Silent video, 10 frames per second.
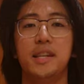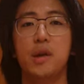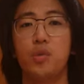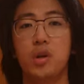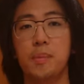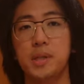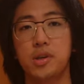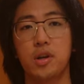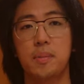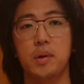Today, we're going to be
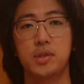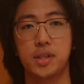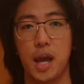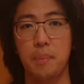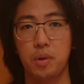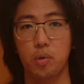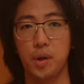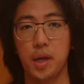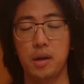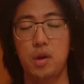talking about scapular
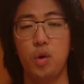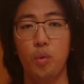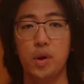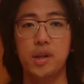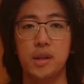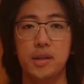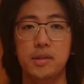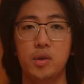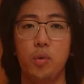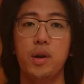winging, what it
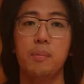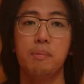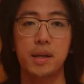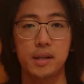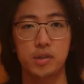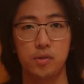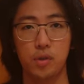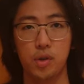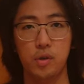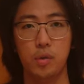is, what it means
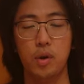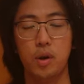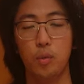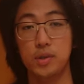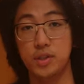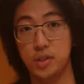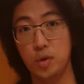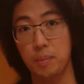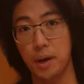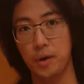for you, what to
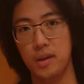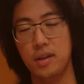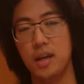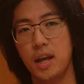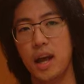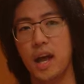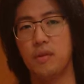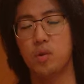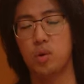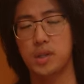do about it,
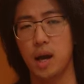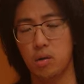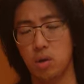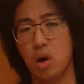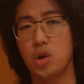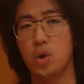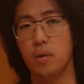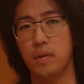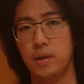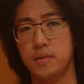and of course, how long you
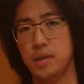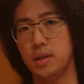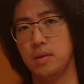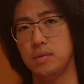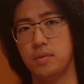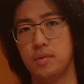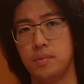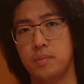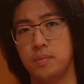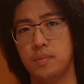have left to live.
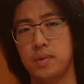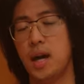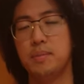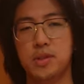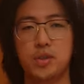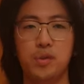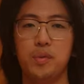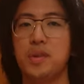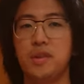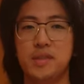Now, I'm just screwing
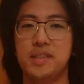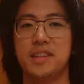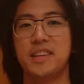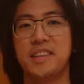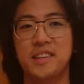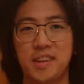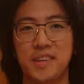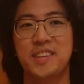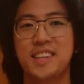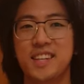with you. It's not going to kill you.